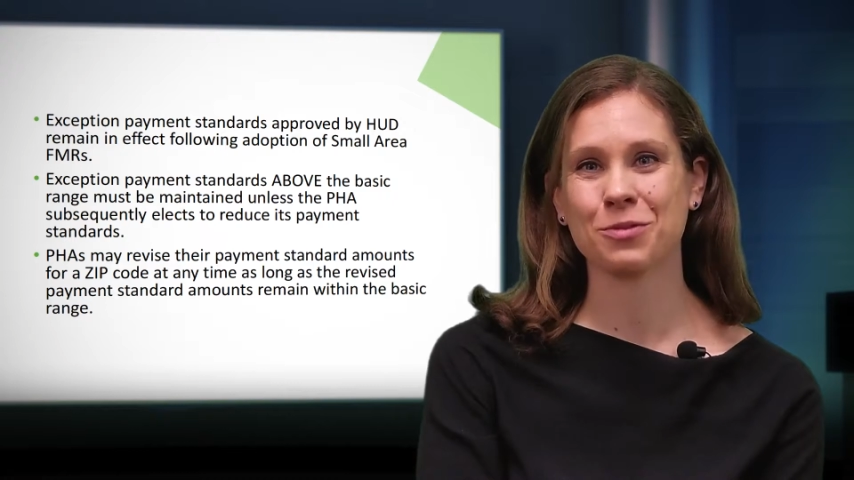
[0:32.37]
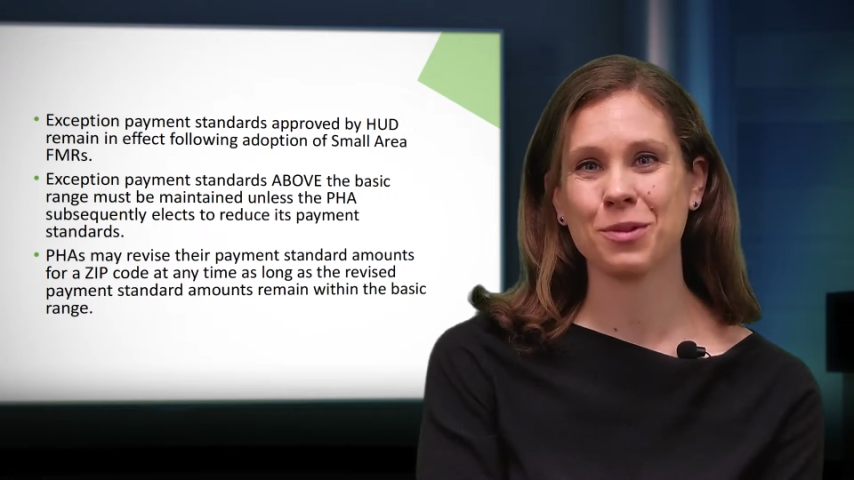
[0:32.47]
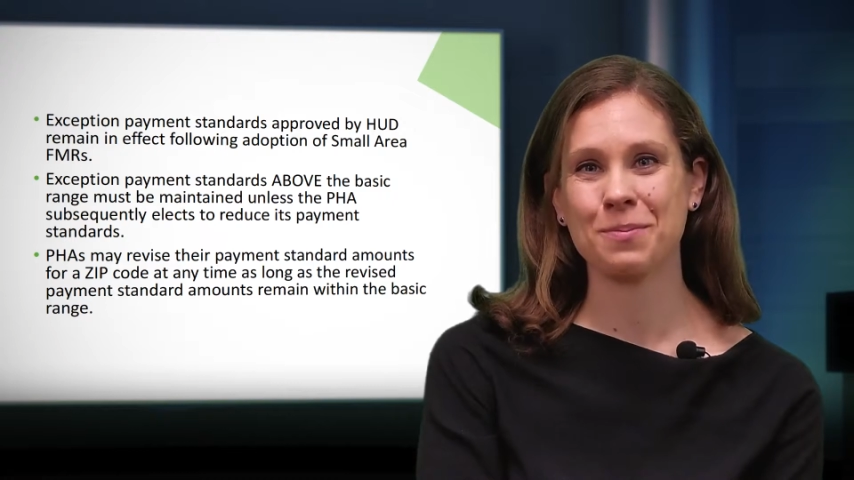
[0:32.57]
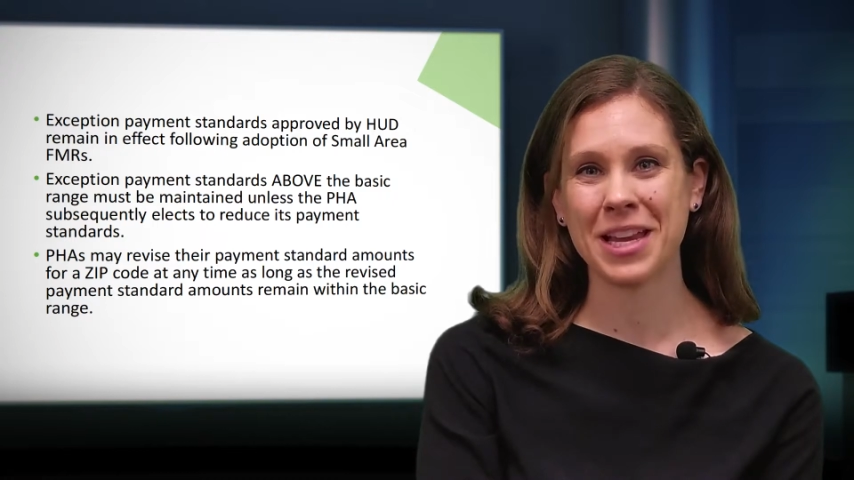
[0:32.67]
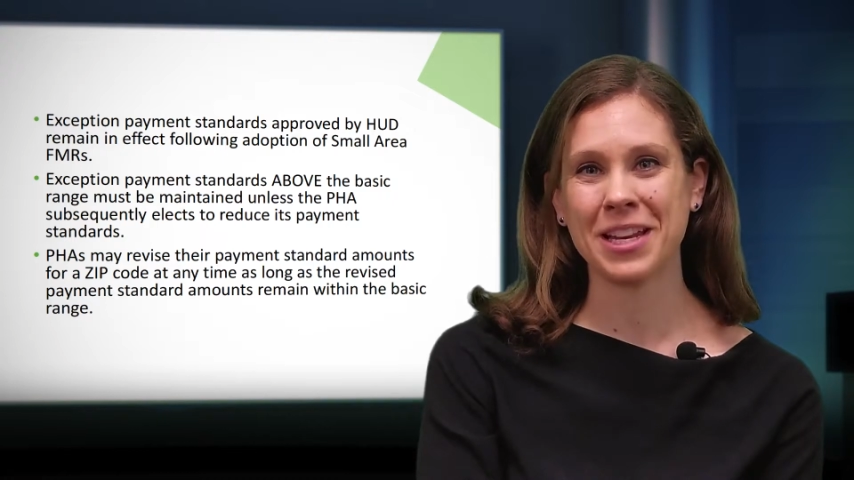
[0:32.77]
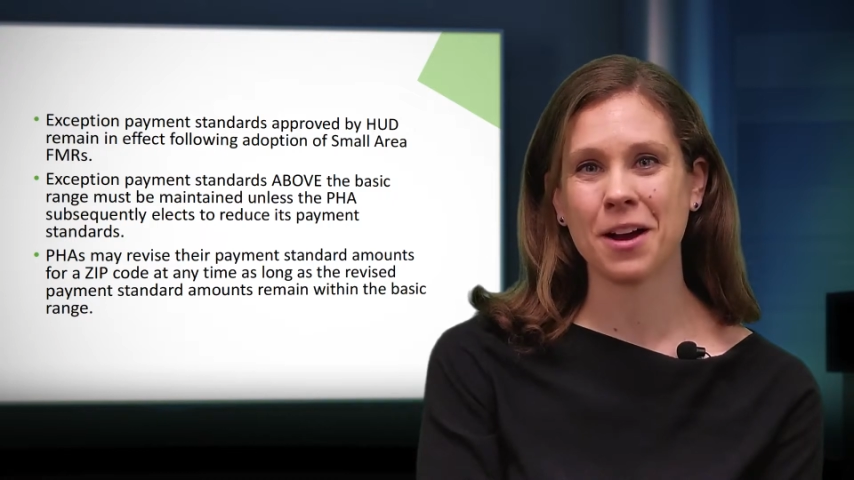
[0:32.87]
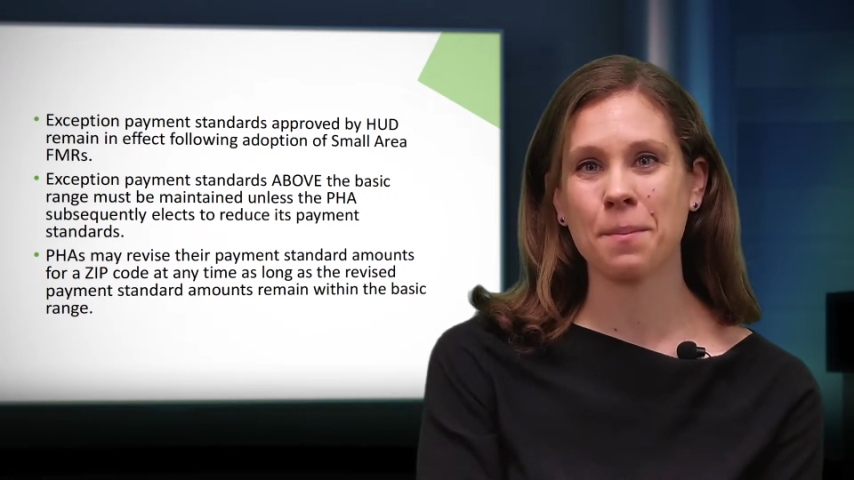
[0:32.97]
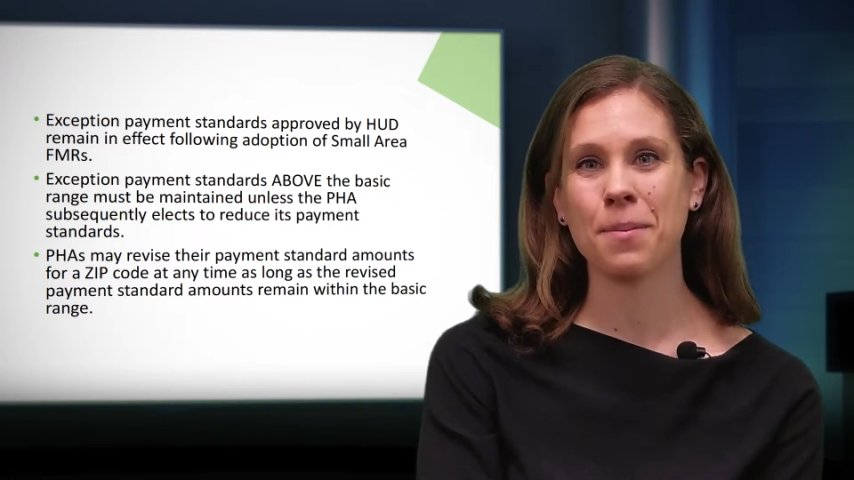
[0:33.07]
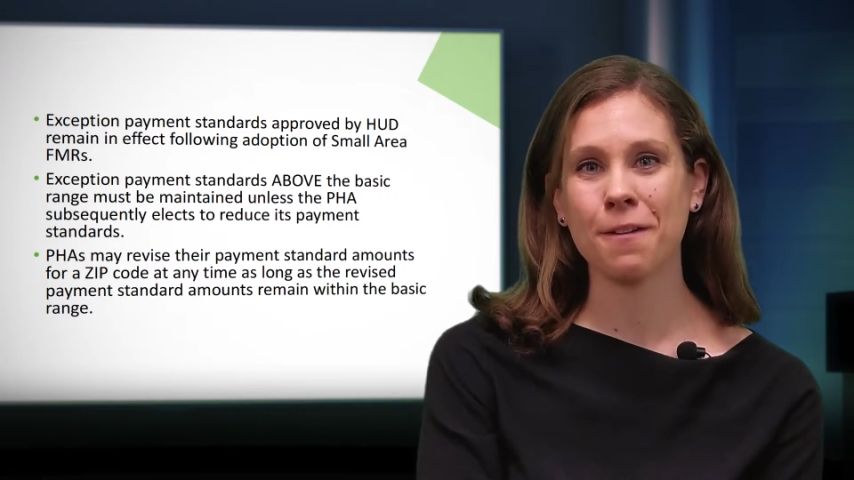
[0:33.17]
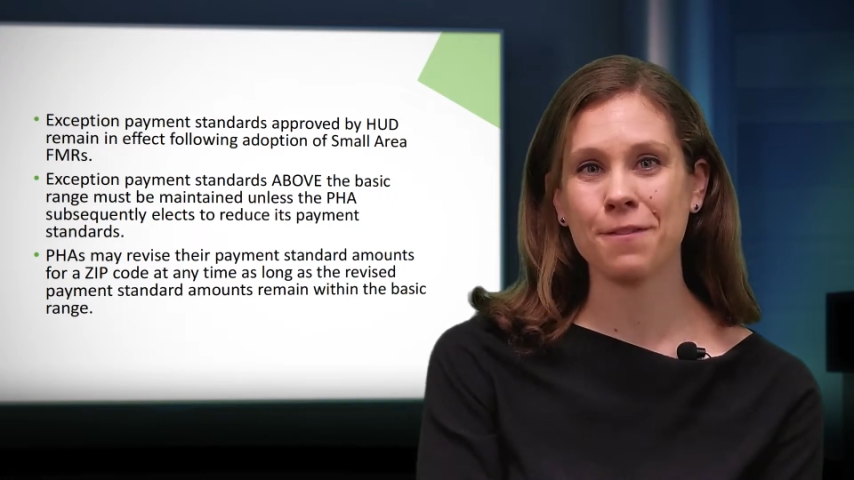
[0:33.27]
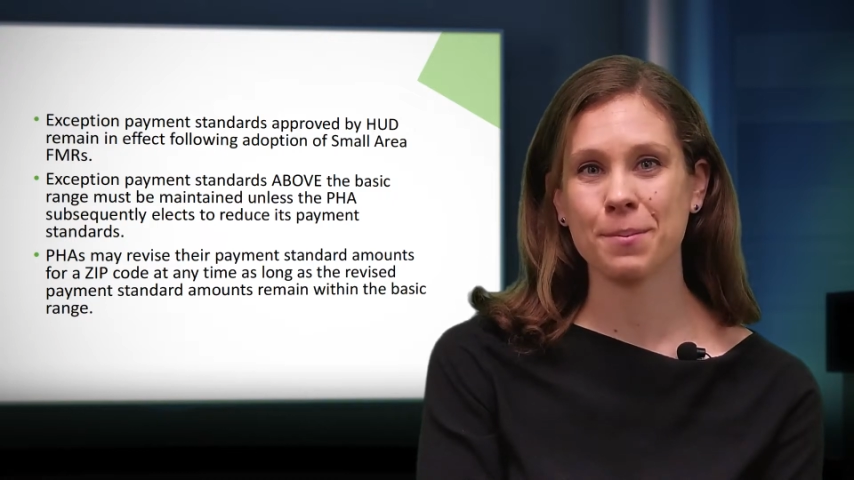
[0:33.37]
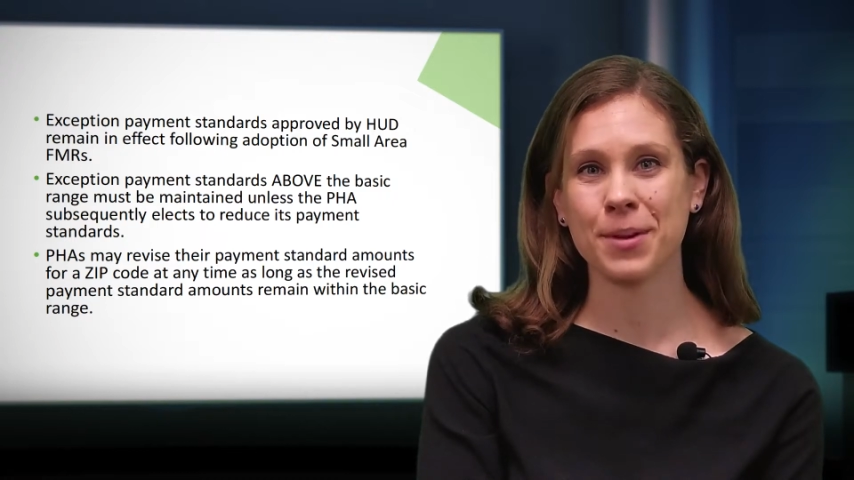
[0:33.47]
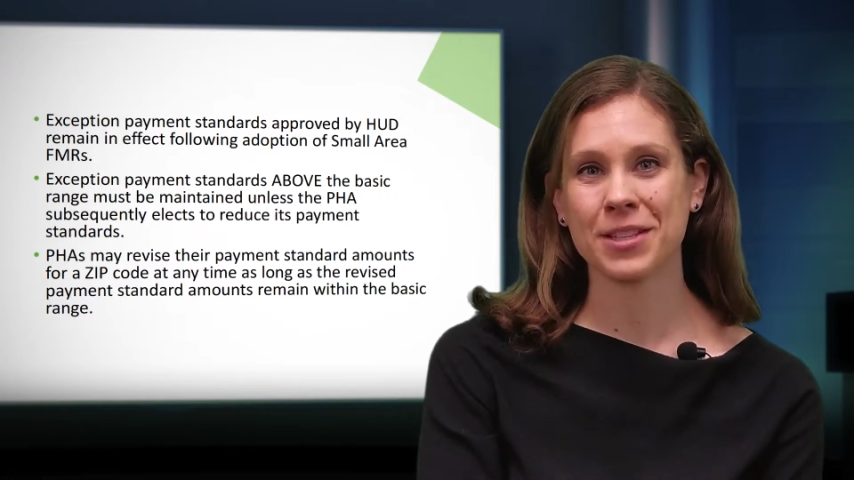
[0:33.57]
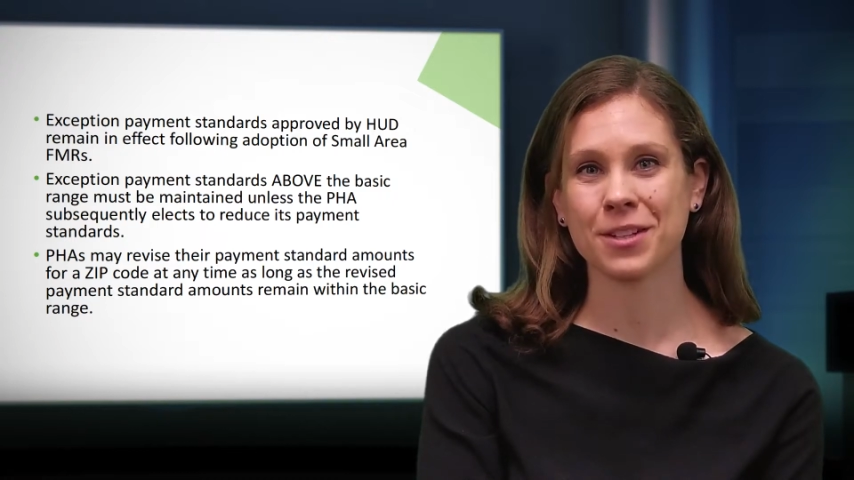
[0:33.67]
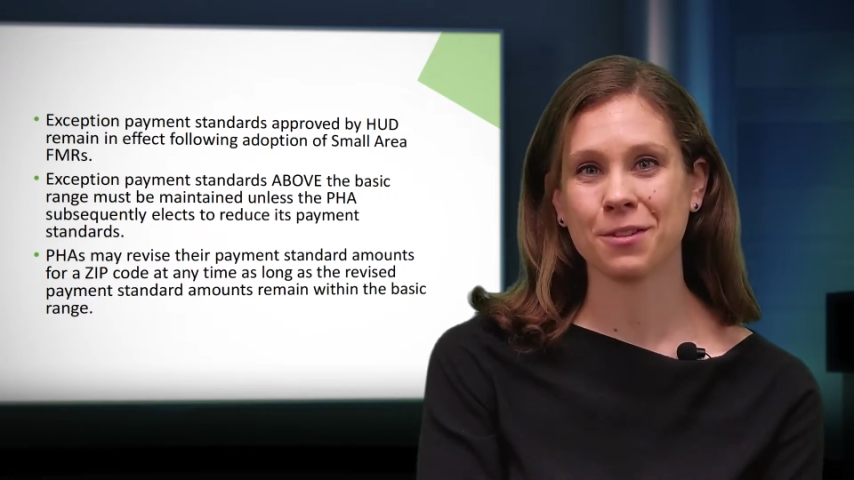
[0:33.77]
remain above the
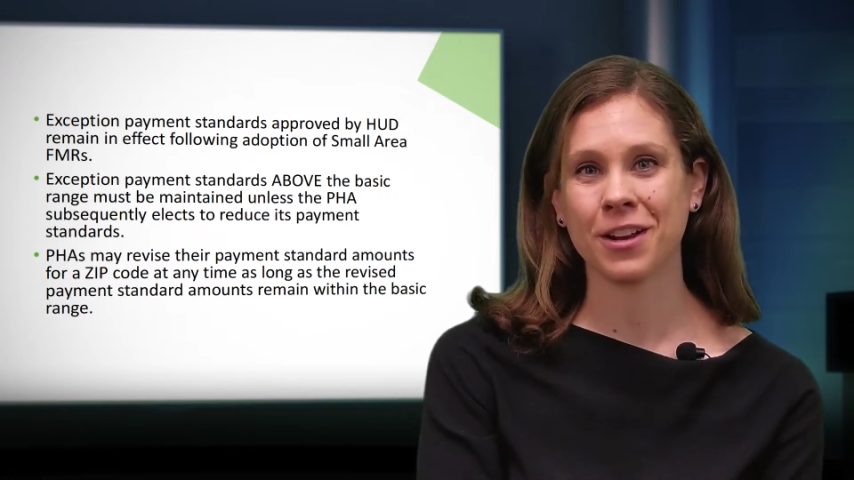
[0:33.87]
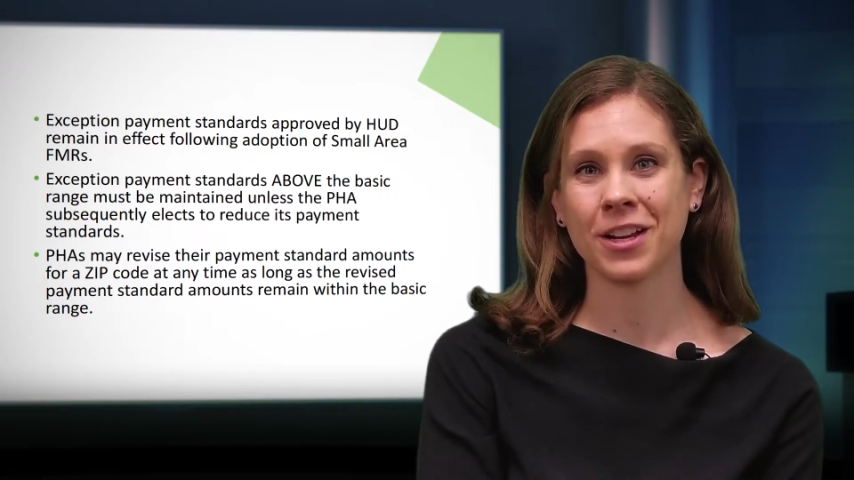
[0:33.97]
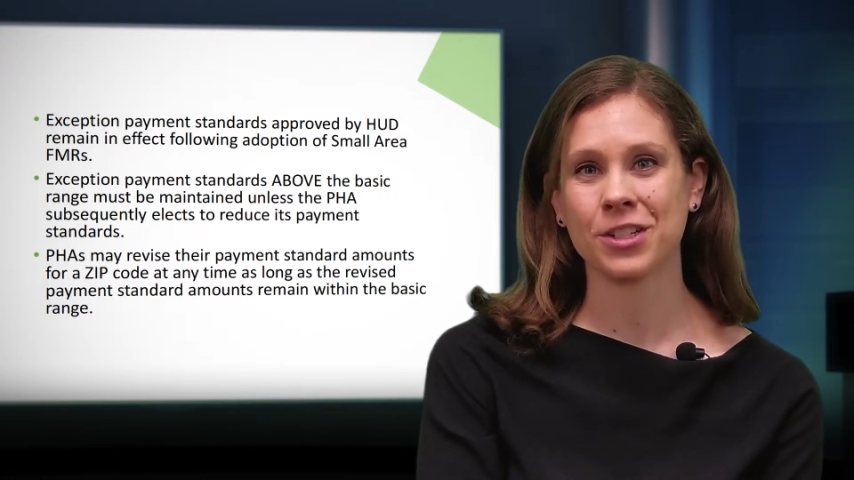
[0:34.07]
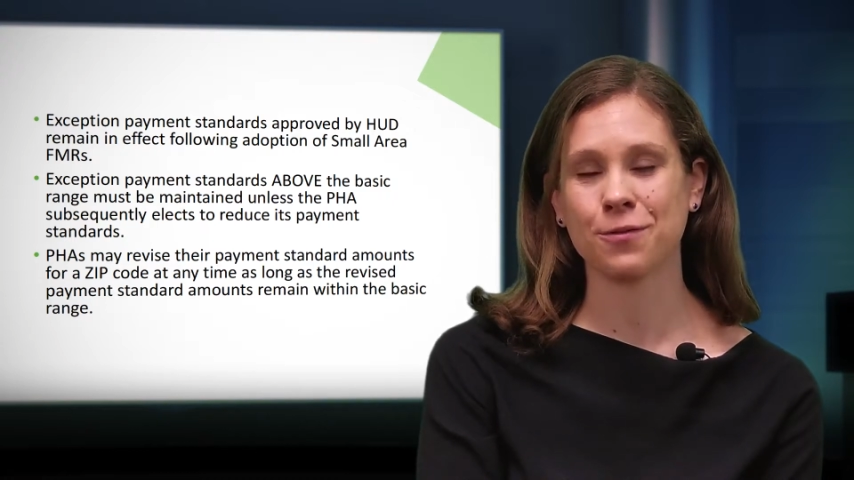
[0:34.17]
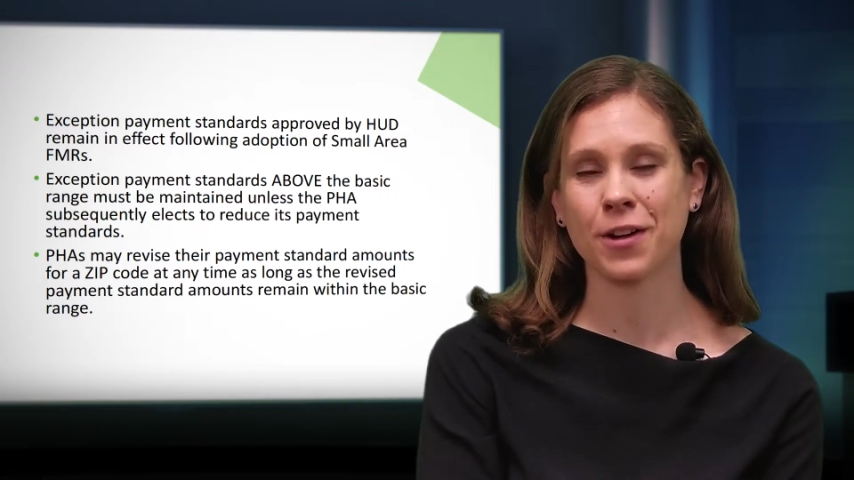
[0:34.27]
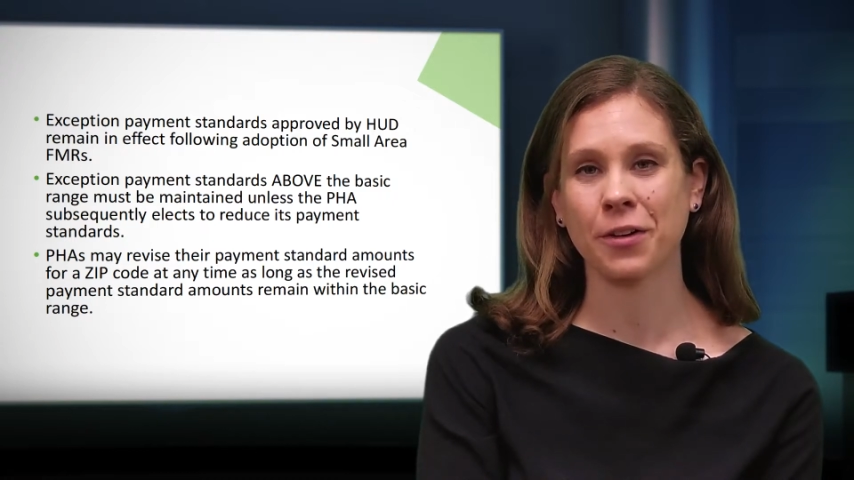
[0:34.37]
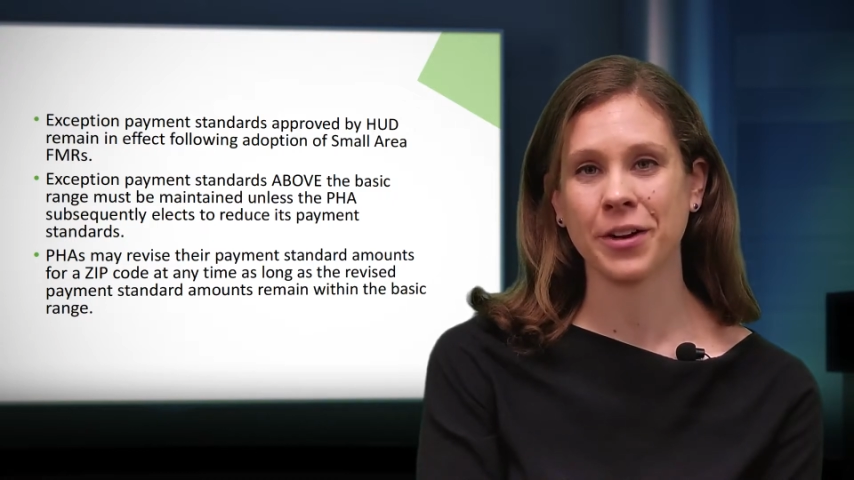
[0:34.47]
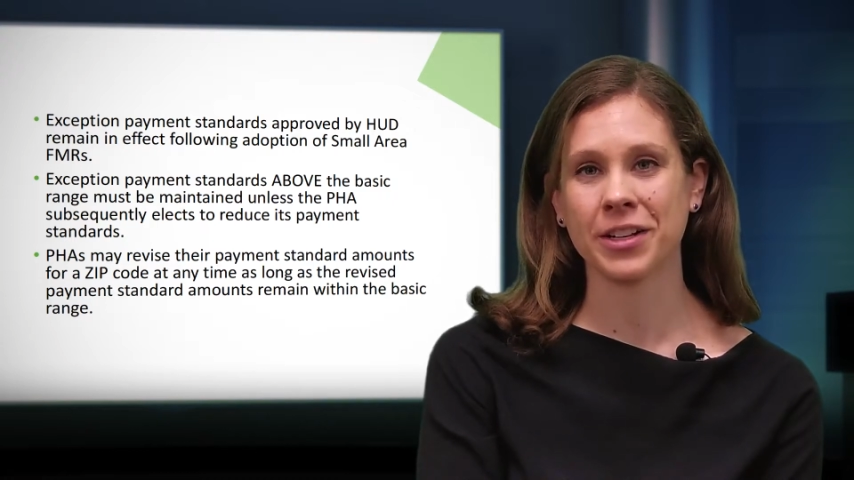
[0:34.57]
basic range following